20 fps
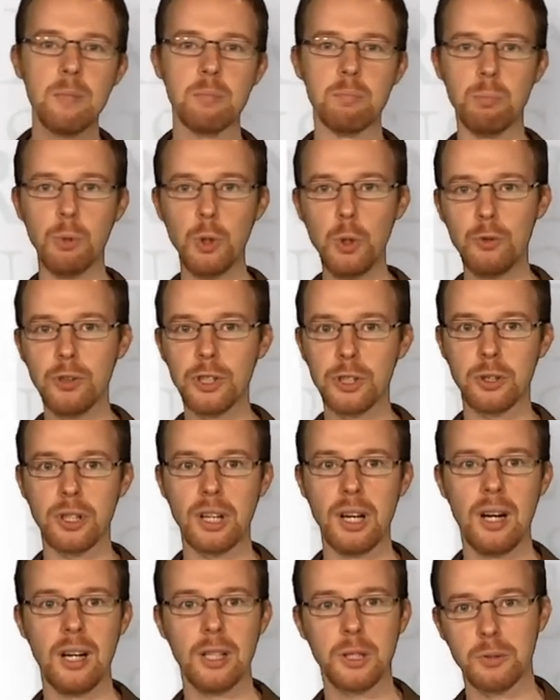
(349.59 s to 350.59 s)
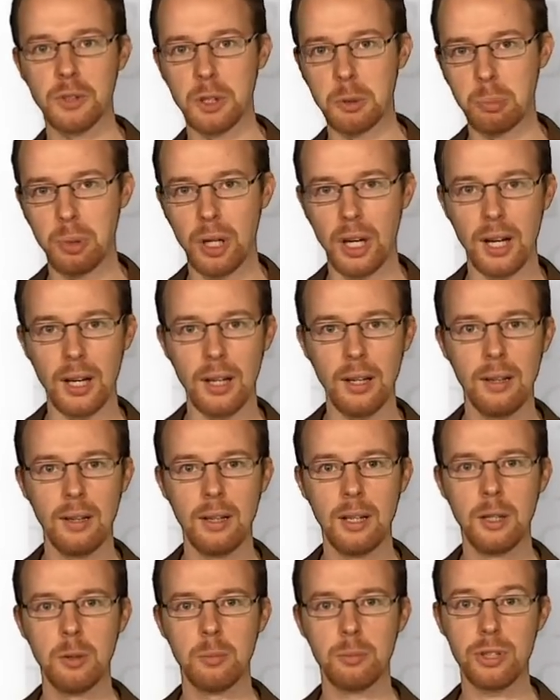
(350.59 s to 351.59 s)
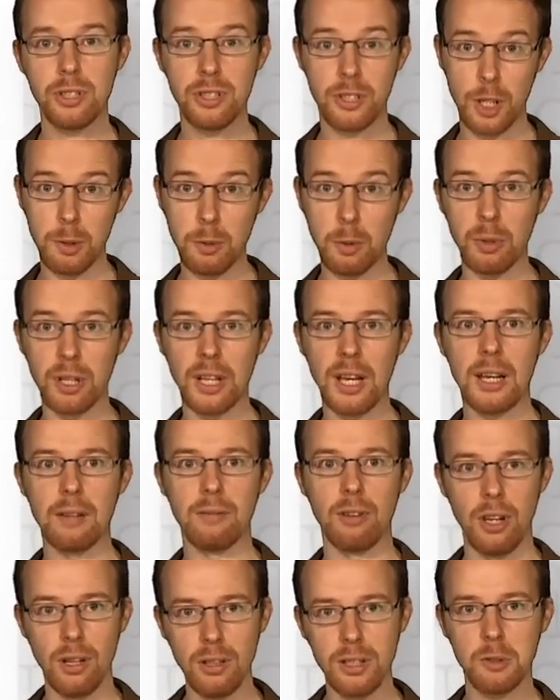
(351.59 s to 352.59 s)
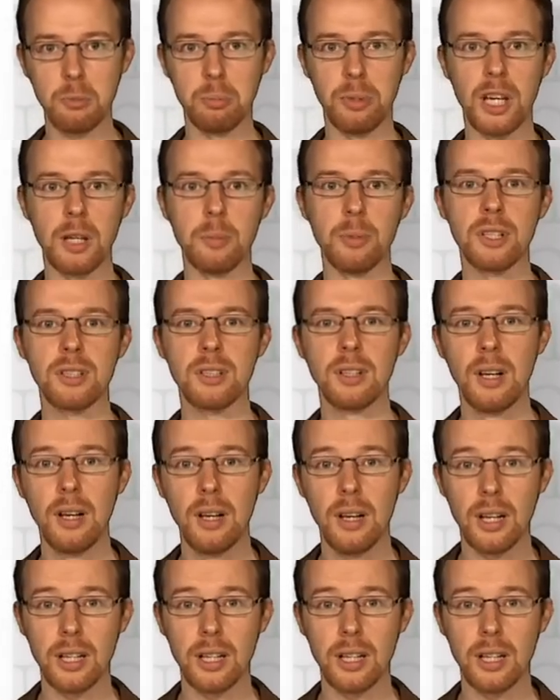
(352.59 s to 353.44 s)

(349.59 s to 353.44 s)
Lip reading: move into the heart of the empire, presumably have lots of babies,